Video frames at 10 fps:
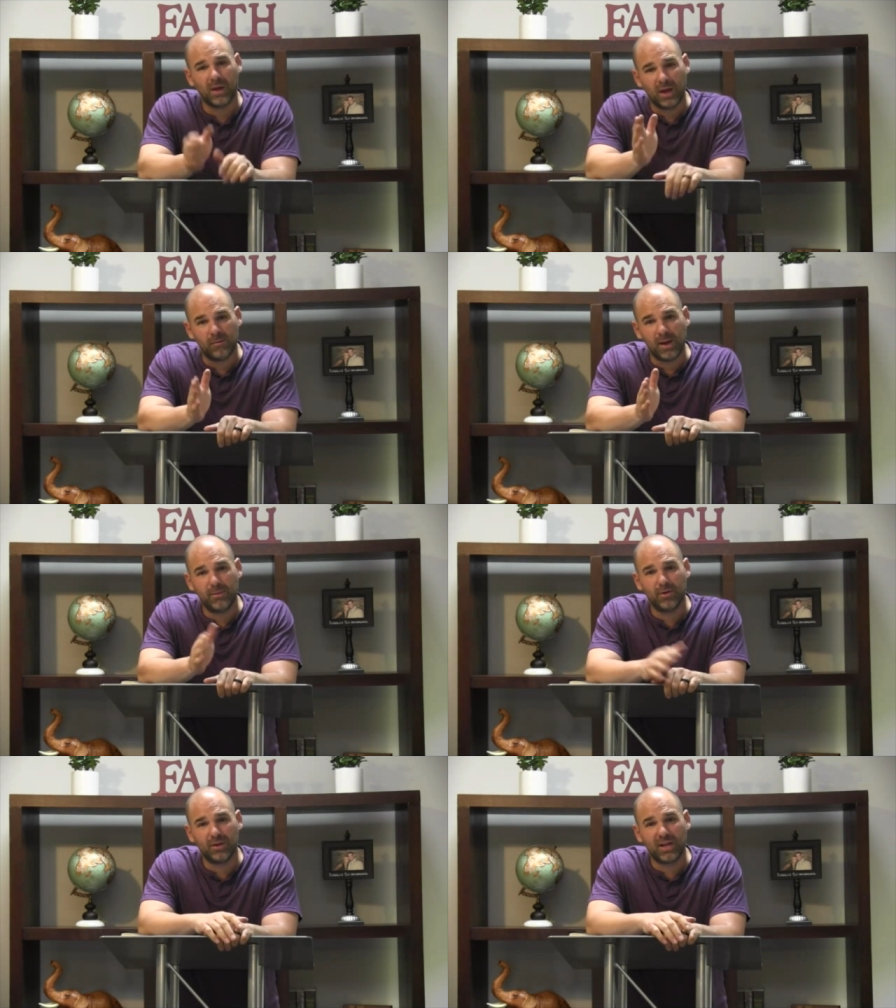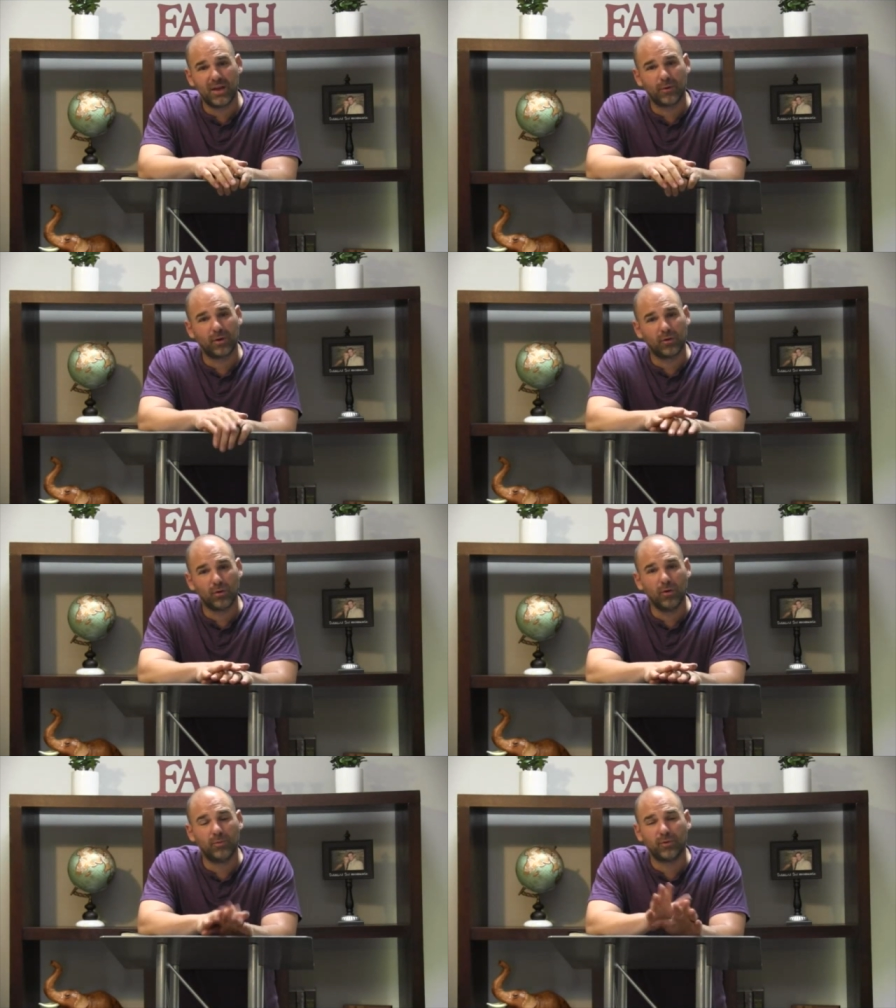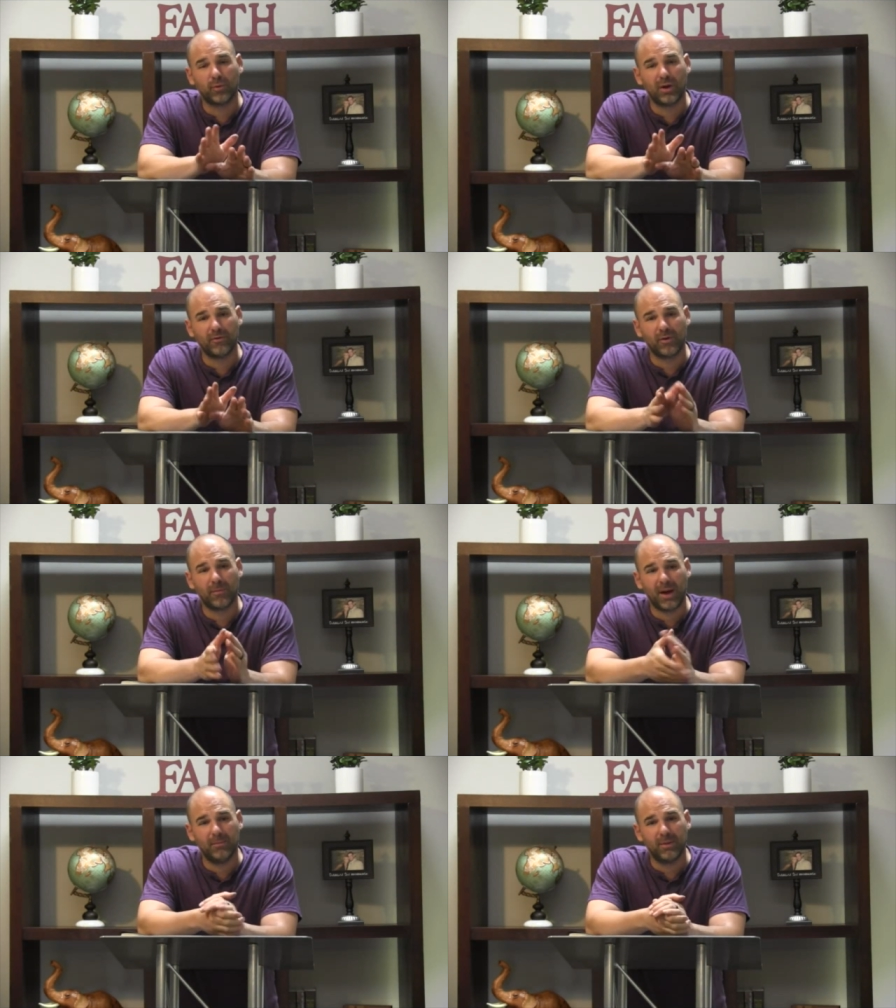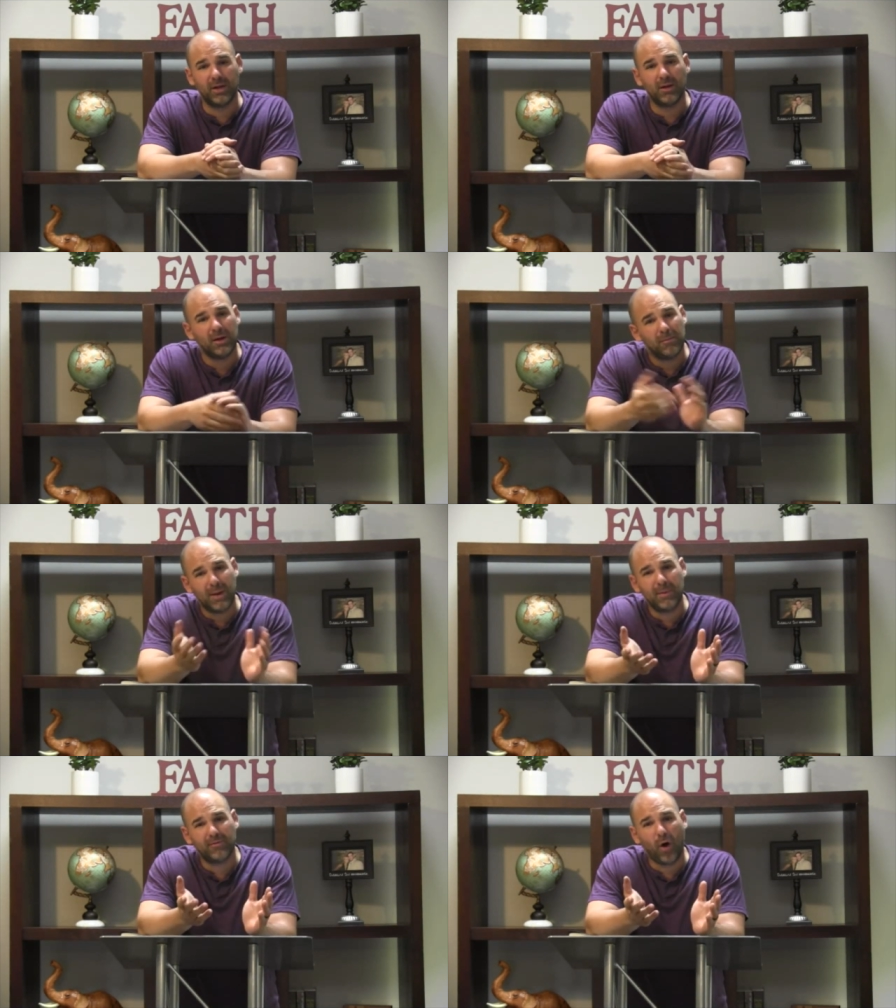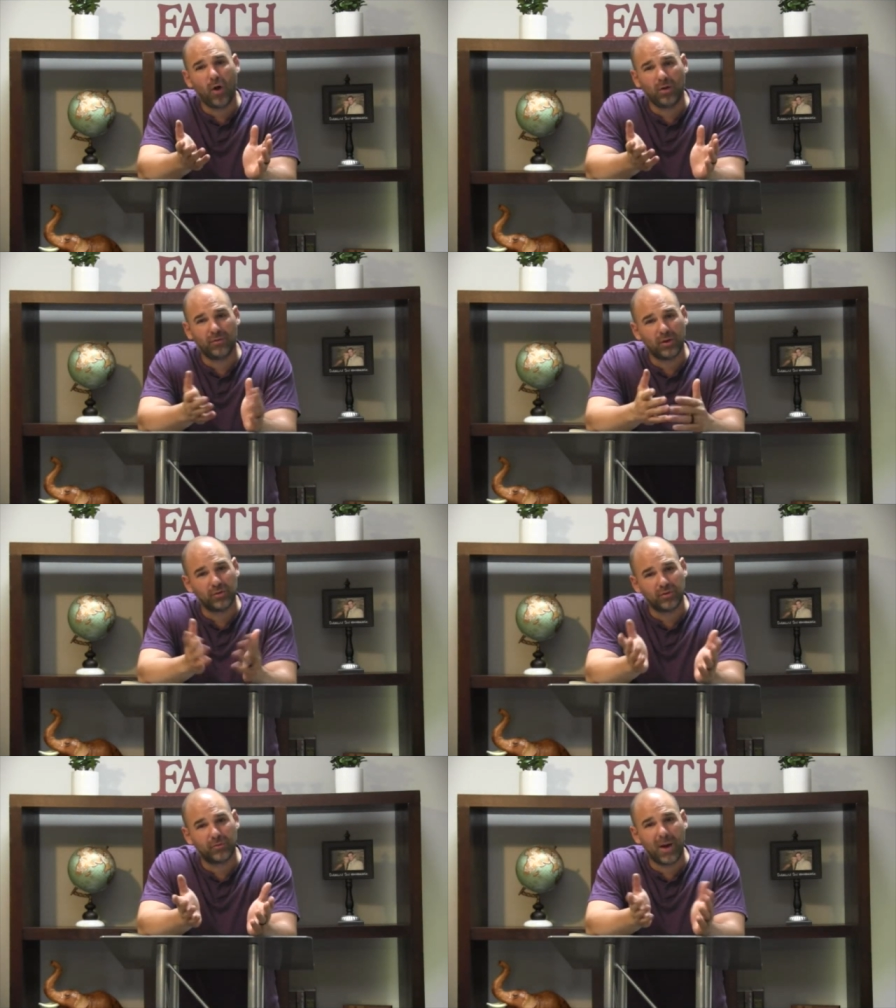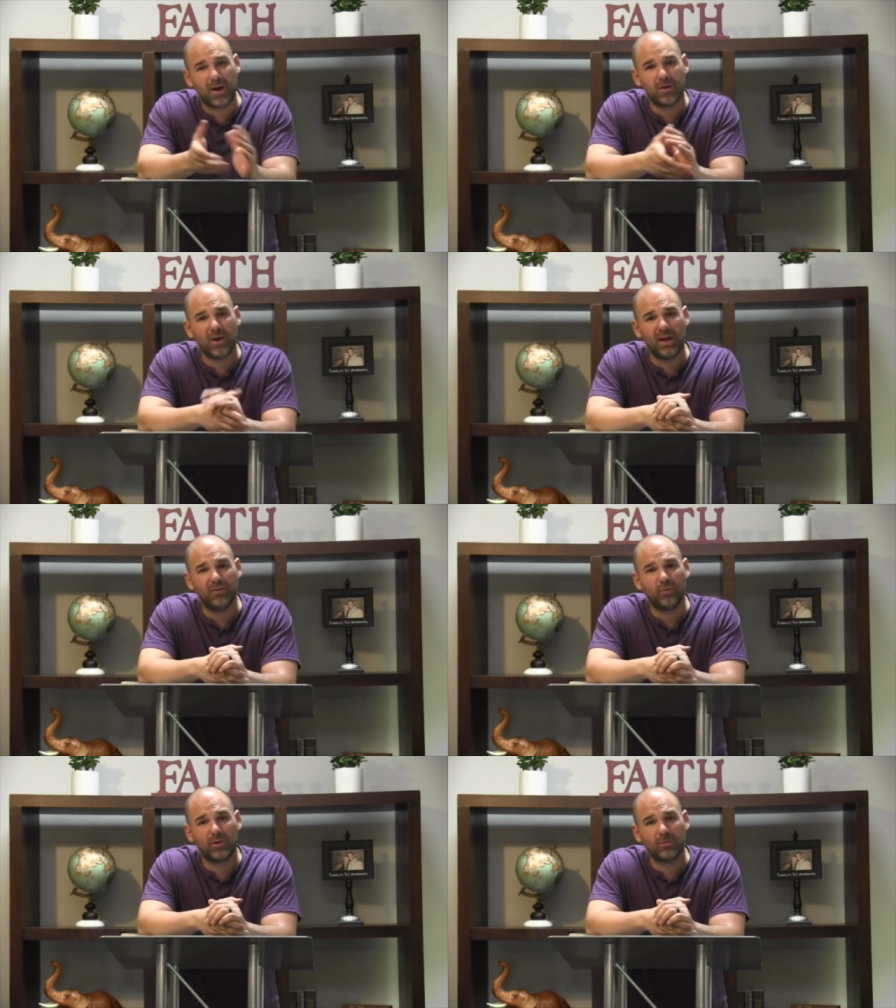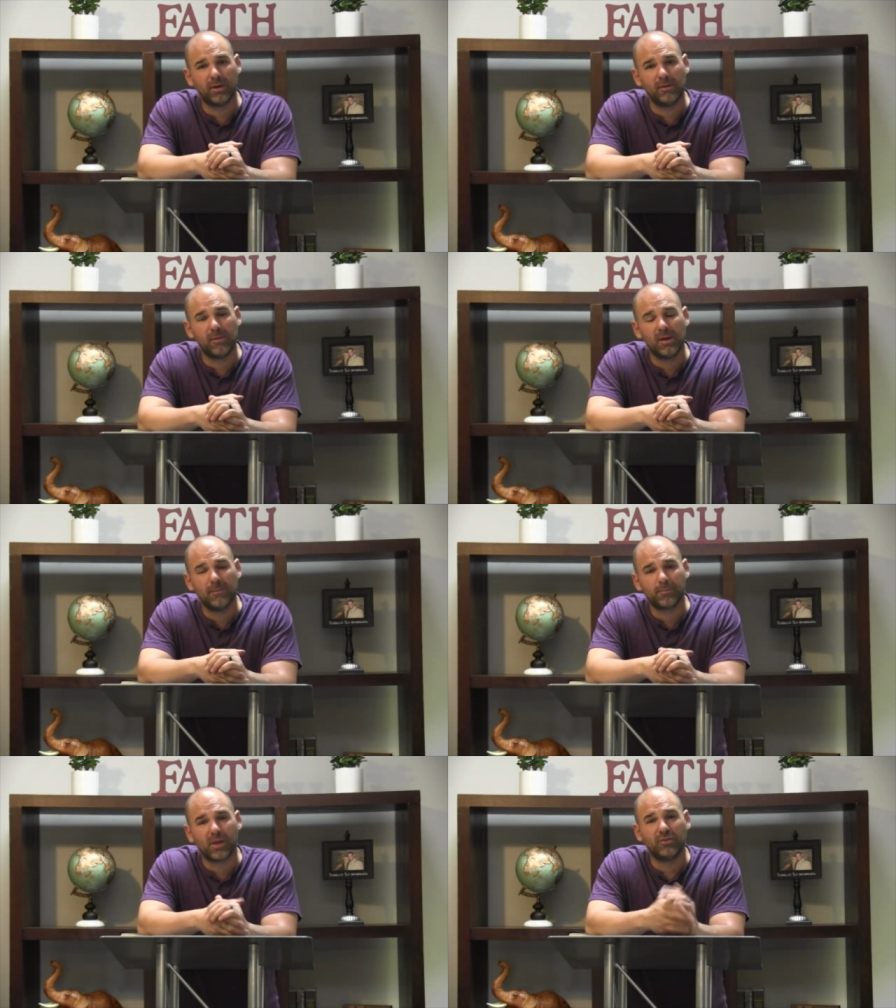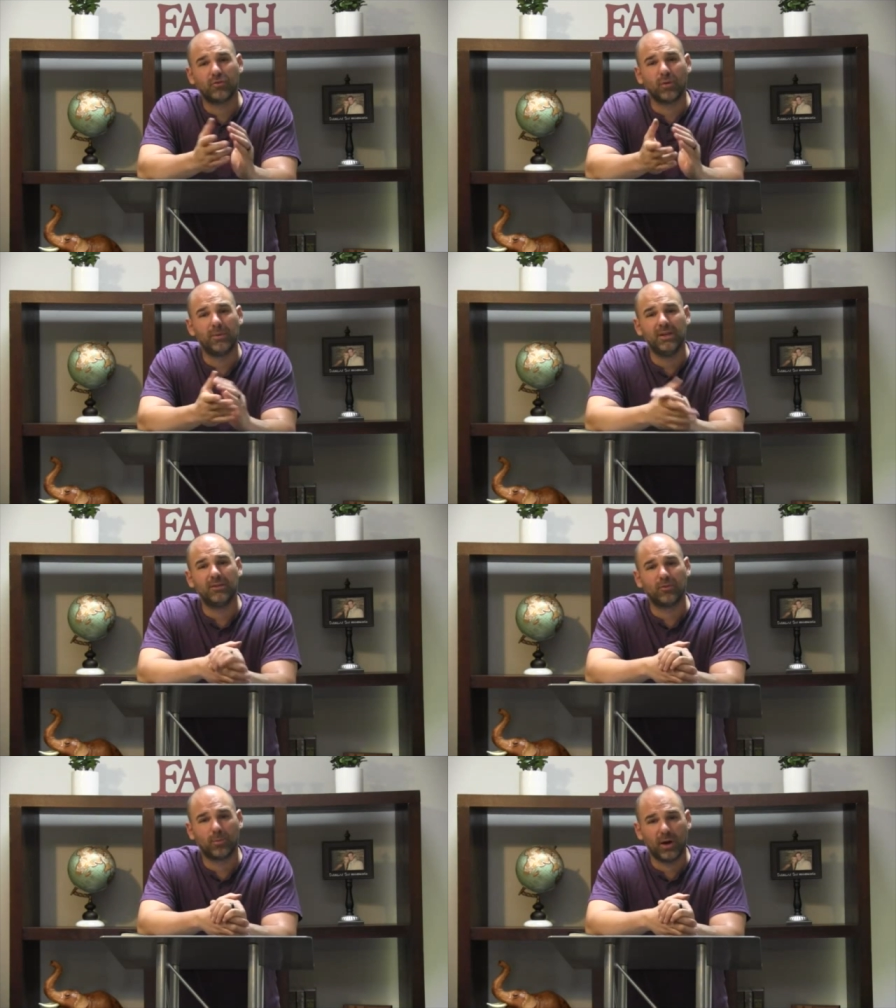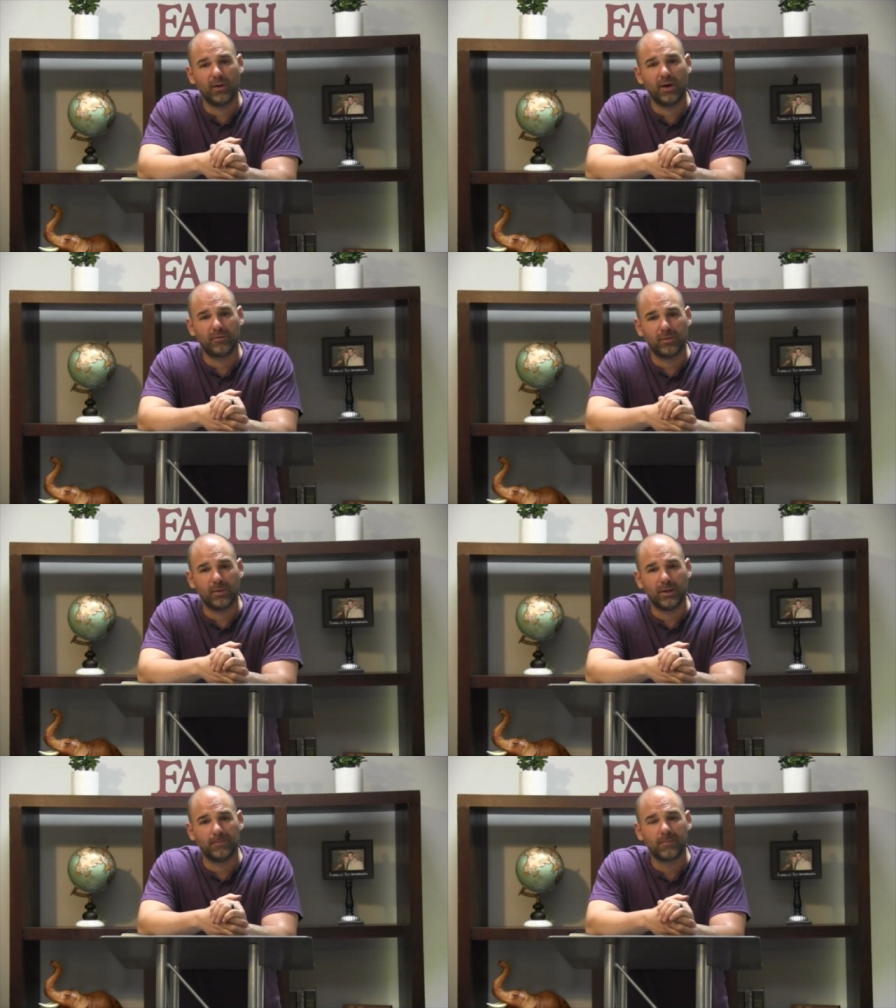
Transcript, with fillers: And maybe you're together in groups, whatever it might be. Maybe if all of you will just bow your heads with me and just repeat this prayer after me.